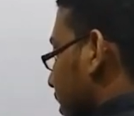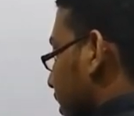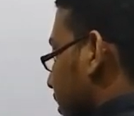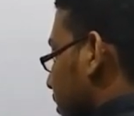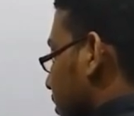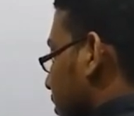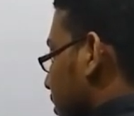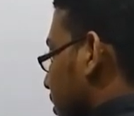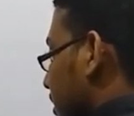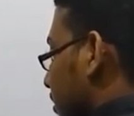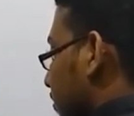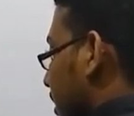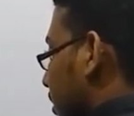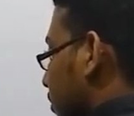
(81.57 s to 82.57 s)
like
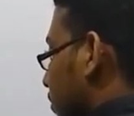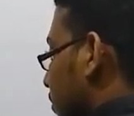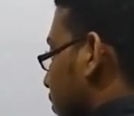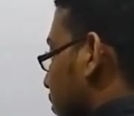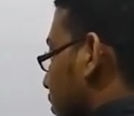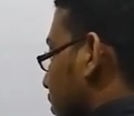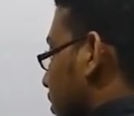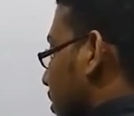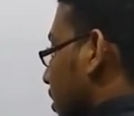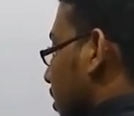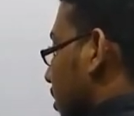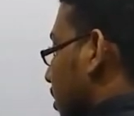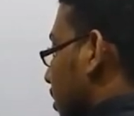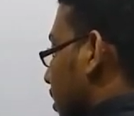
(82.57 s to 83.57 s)
a balloon
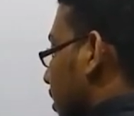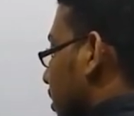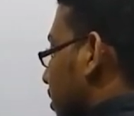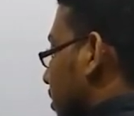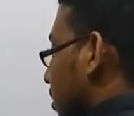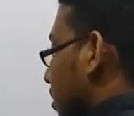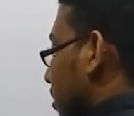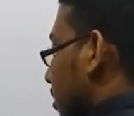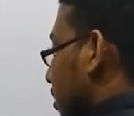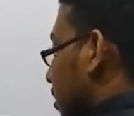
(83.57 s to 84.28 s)
and the